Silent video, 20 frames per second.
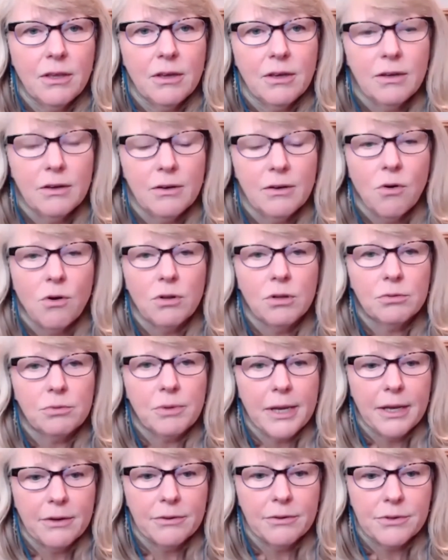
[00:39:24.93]
all
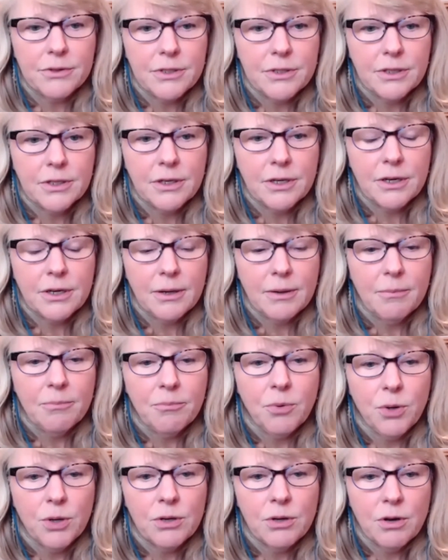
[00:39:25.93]
around
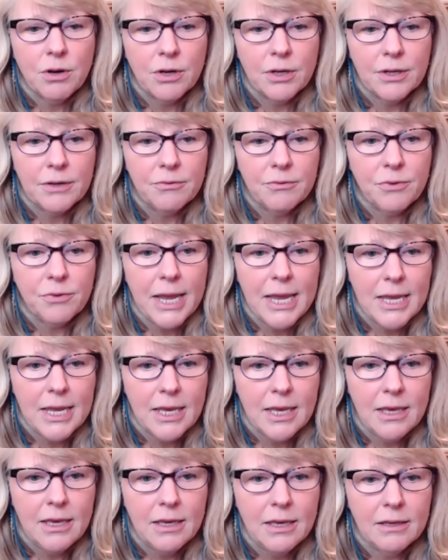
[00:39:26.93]
book on
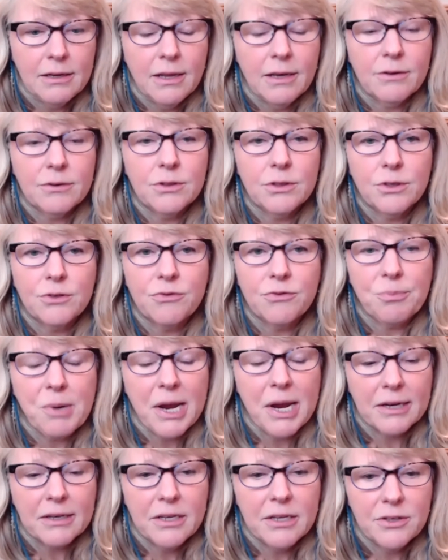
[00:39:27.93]
Reiki and how to look for
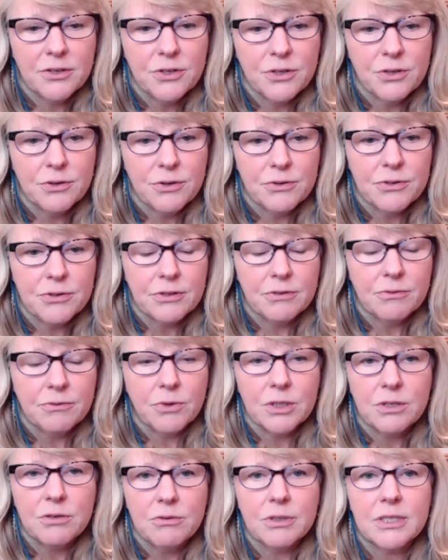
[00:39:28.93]
practitioners and
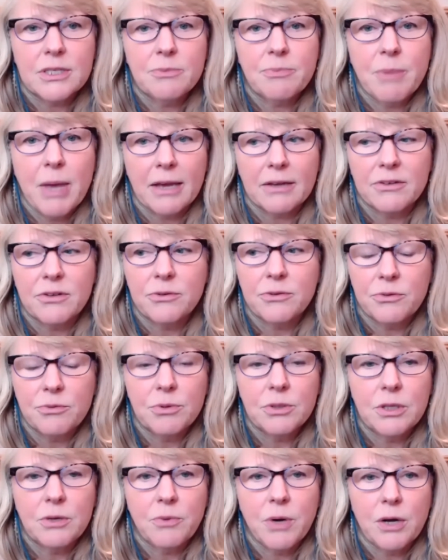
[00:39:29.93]
what to expect. So it's
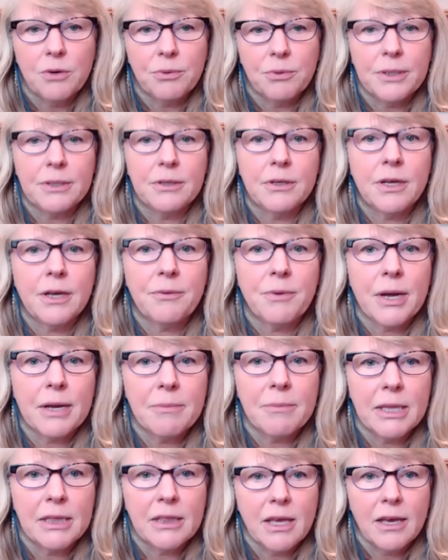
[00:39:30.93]
really well written. I
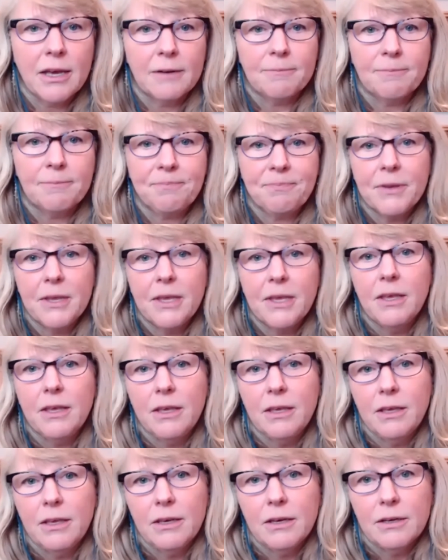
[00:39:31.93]
recommend that.
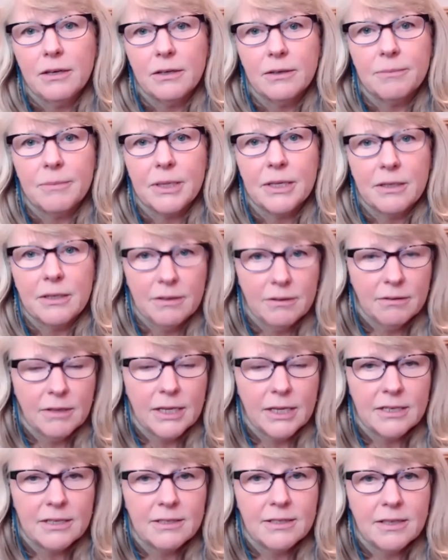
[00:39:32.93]
And
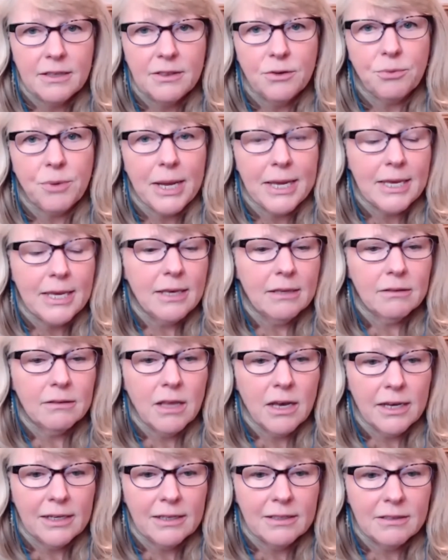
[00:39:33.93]
like I said, the Reiki
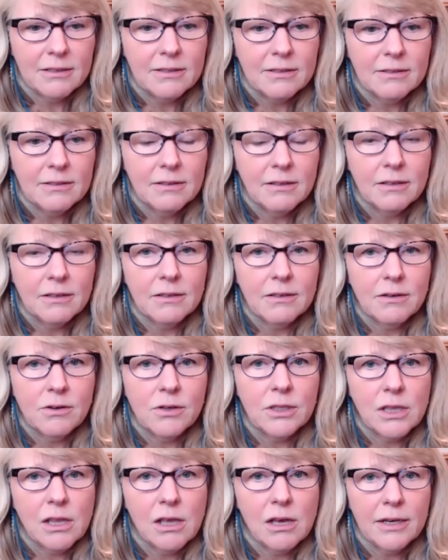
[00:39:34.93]
Alliance
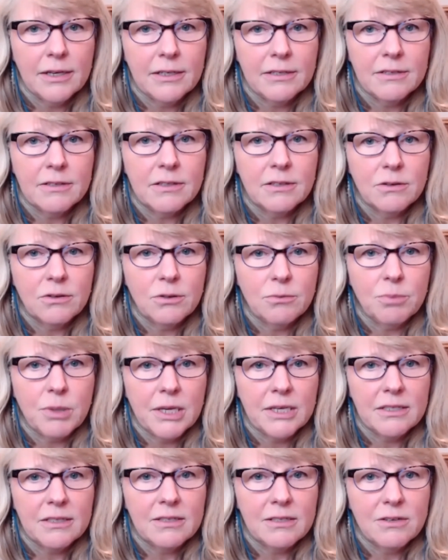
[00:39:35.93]
online is a good
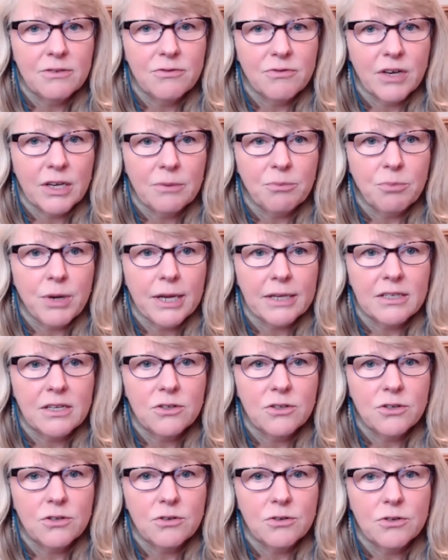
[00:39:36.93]
place to find
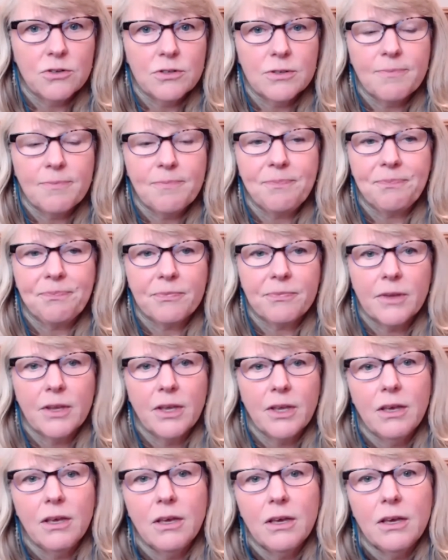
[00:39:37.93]
practitioners.
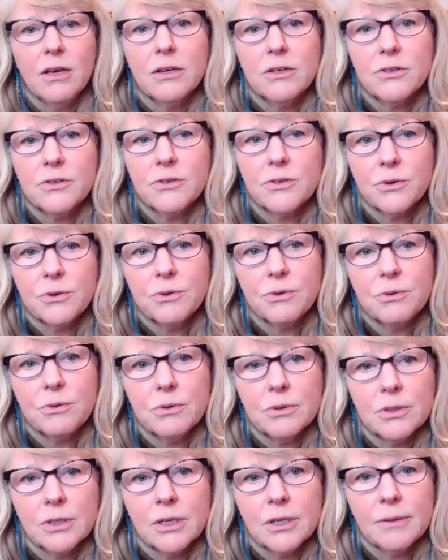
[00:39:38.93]

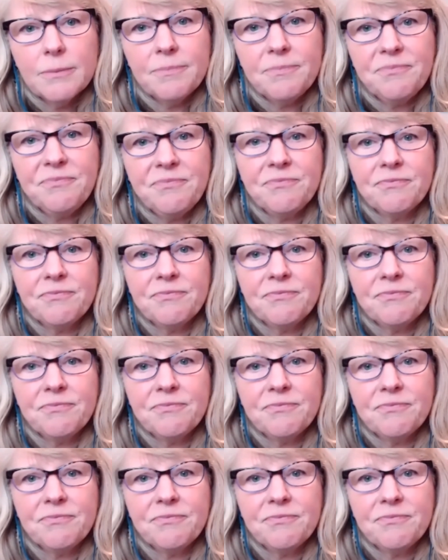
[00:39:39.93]
So, I'm